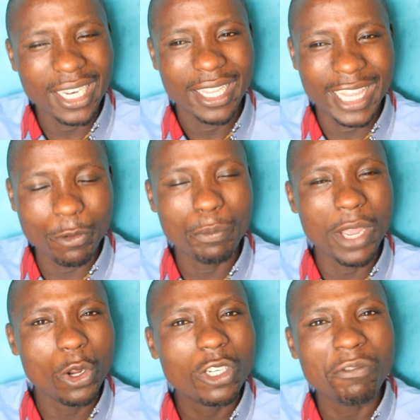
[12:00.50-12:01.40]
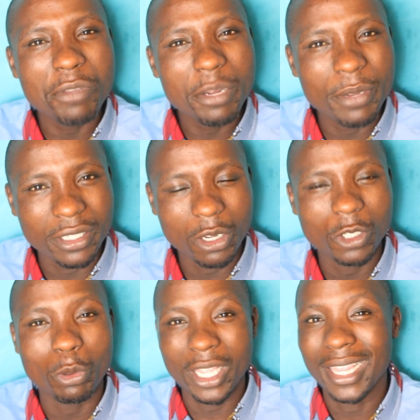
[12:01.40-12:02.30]
there will be a lot of mini betrayals
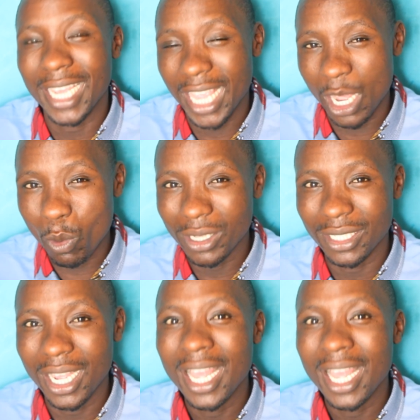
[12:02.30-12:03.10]
within the Kenya Kwanza